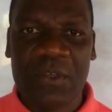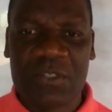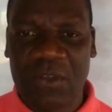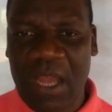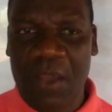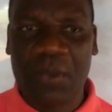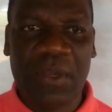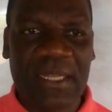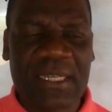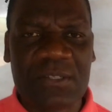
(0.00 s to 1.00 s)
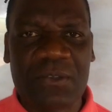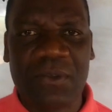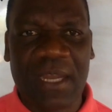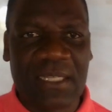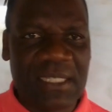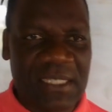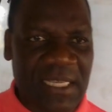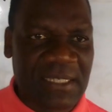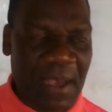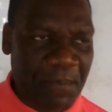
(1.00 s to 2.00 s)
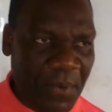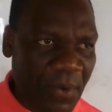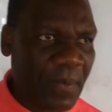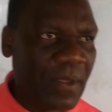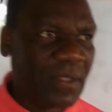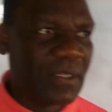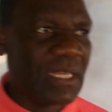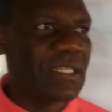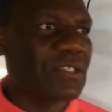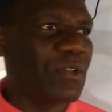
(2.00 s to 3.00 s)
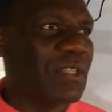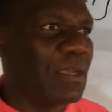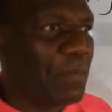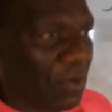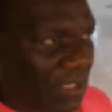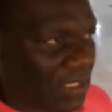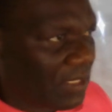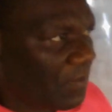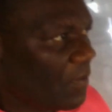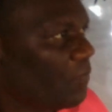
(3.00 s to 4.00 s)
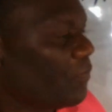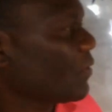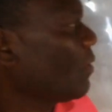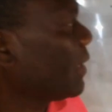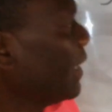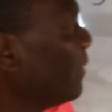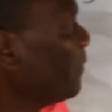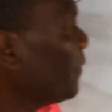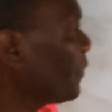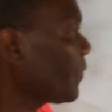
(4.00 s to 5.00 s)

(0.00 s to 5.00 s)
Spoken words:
So now, let us look at this example that is on the board. Okay.